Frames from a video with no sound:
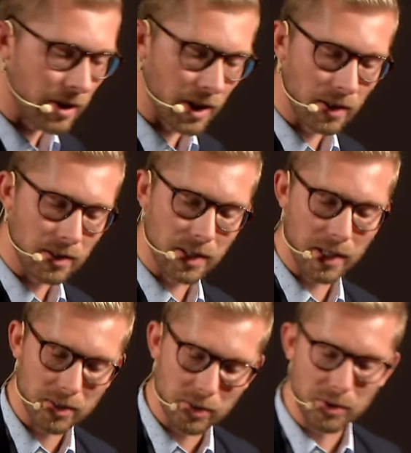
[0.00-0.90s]
think
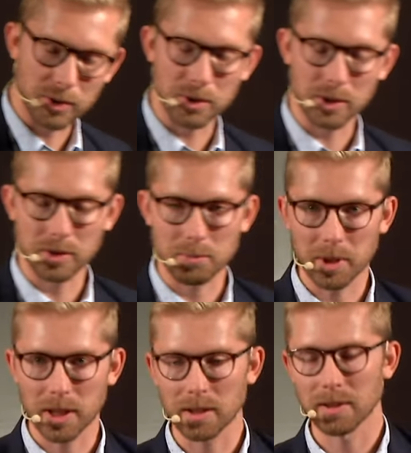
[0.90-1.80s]
that you should
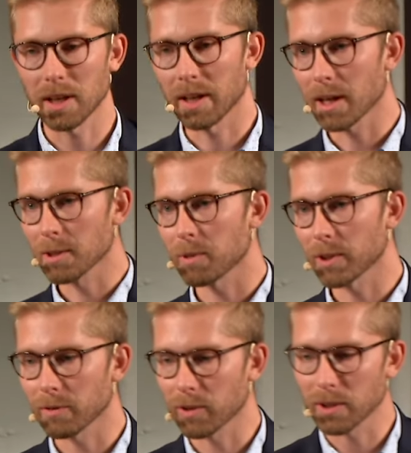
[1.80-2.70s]
be an
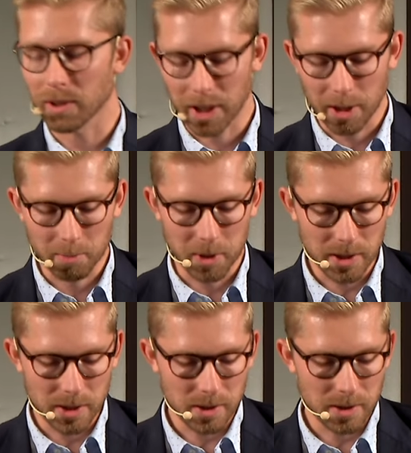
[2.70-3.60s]
expert of your ERP
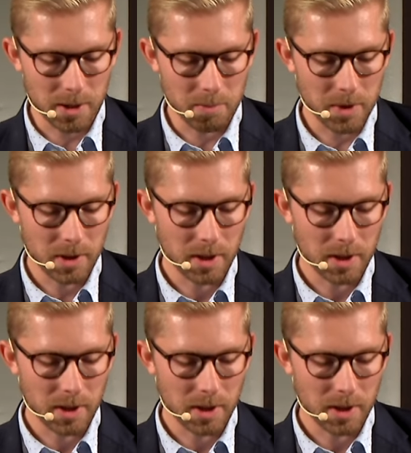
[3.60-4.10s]
system.